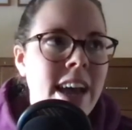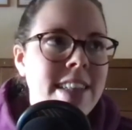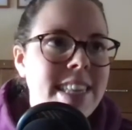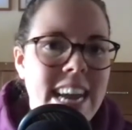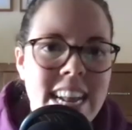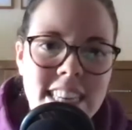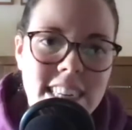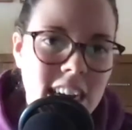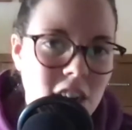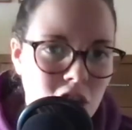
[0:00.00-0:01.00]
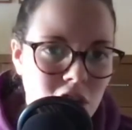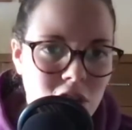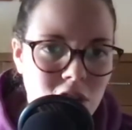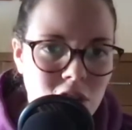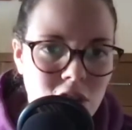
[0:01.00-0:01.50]
10
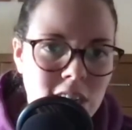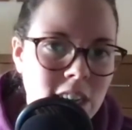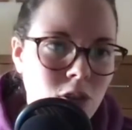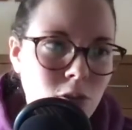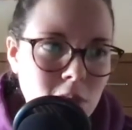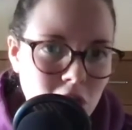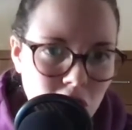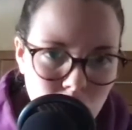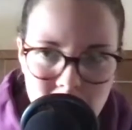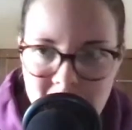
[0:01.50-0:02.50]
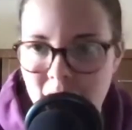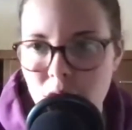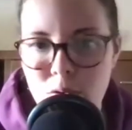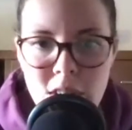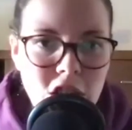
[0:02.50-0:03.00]
swim sessions a week,
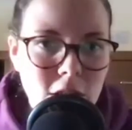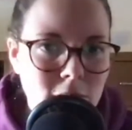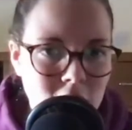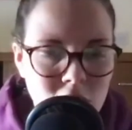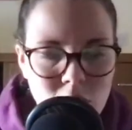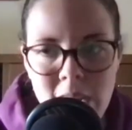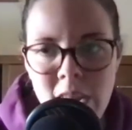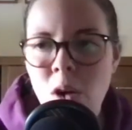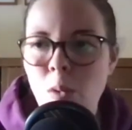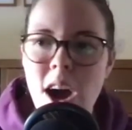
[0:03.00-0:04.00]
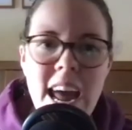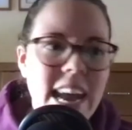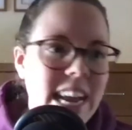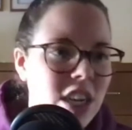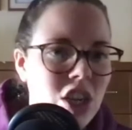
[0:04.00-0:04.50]
3 gym sessions a week? What
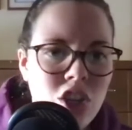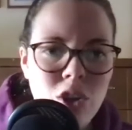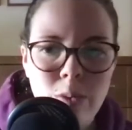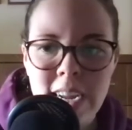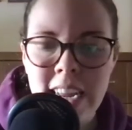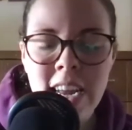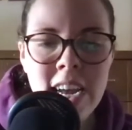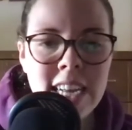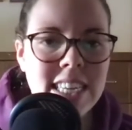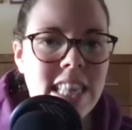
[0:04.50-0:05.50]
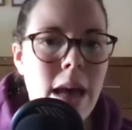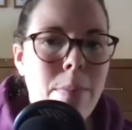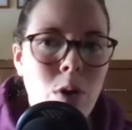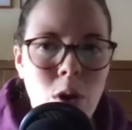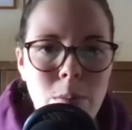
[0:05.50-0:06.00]
age do we
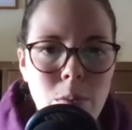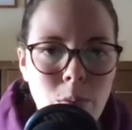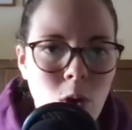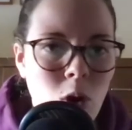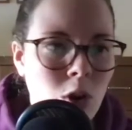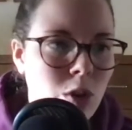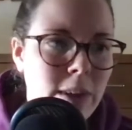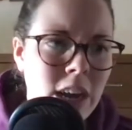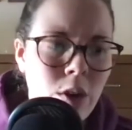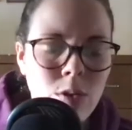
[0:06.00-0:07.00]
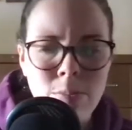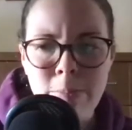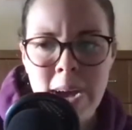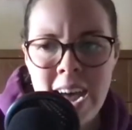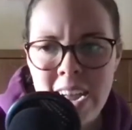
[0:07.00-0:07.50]
step up, or do we hold
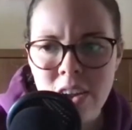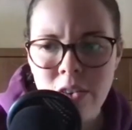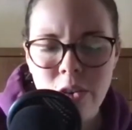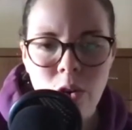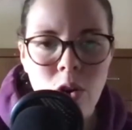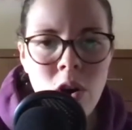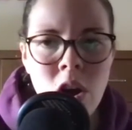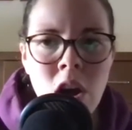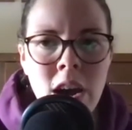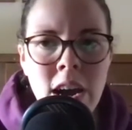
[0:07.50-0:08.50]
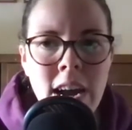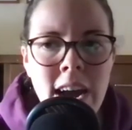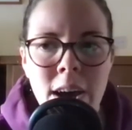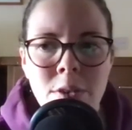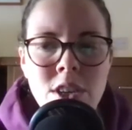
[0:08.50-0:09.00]
back? Or
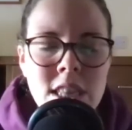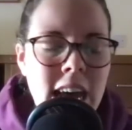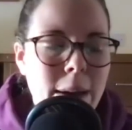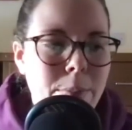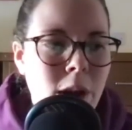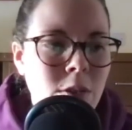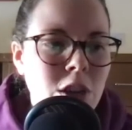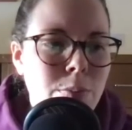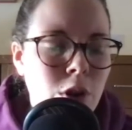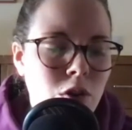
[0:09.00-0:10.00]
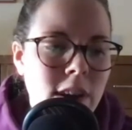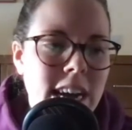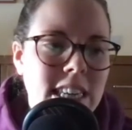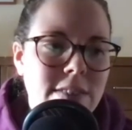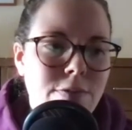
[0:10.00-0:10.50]
how do you
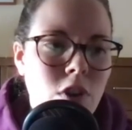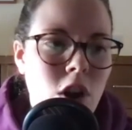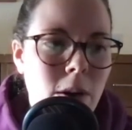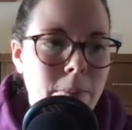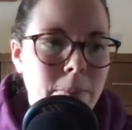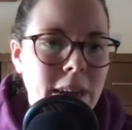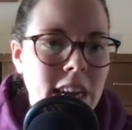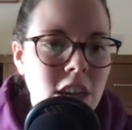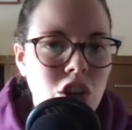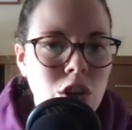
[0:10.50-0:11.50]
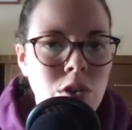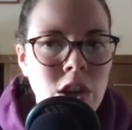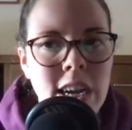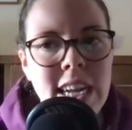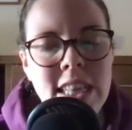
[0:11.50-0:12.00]
progress from being a
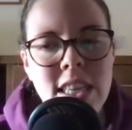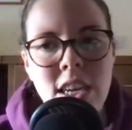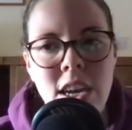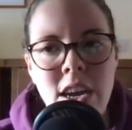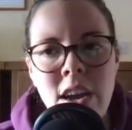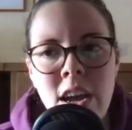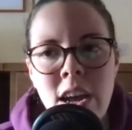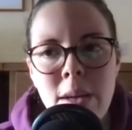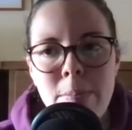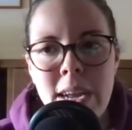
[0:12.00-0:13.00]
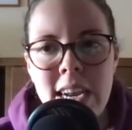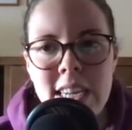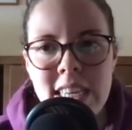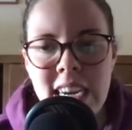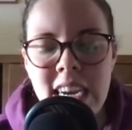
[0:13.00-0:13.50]
junior into being a
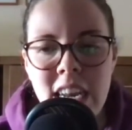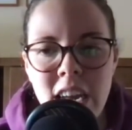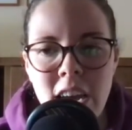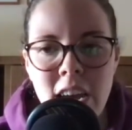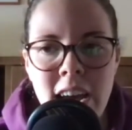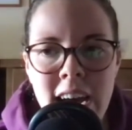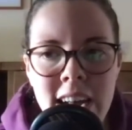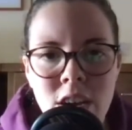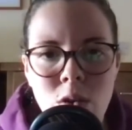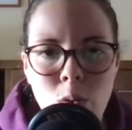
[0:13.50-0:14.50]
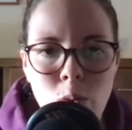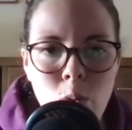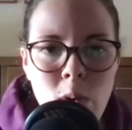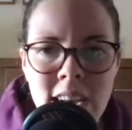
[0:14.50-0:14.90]
senior? And when